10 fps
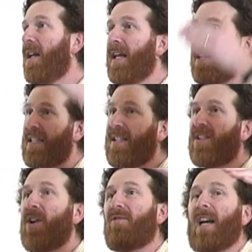get a
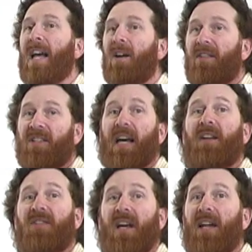decent overhang on the
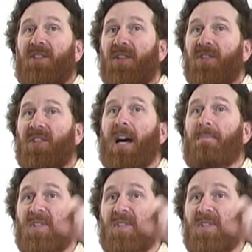south side so you stop